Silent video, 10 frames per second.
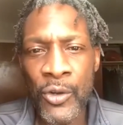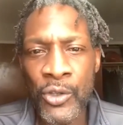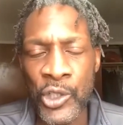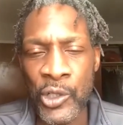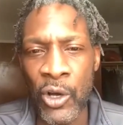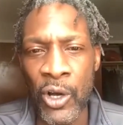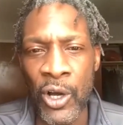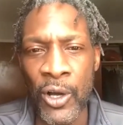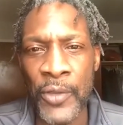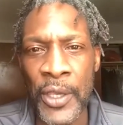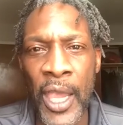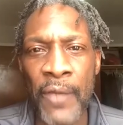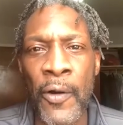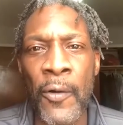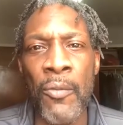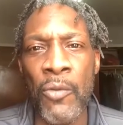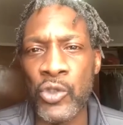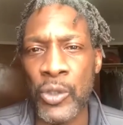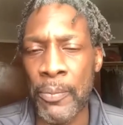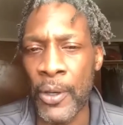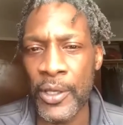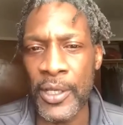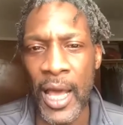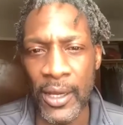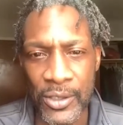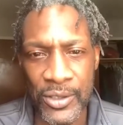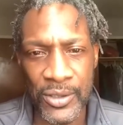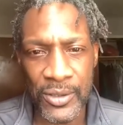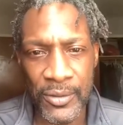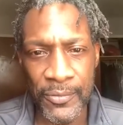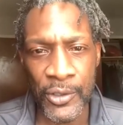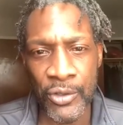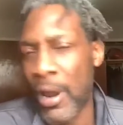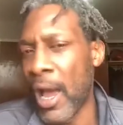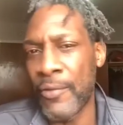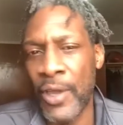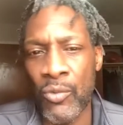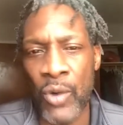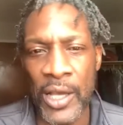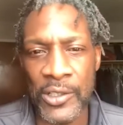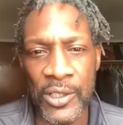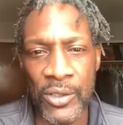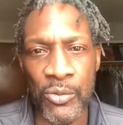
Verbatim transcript: She, uh, they gave her almost a billion dollars for Thrive N Y C.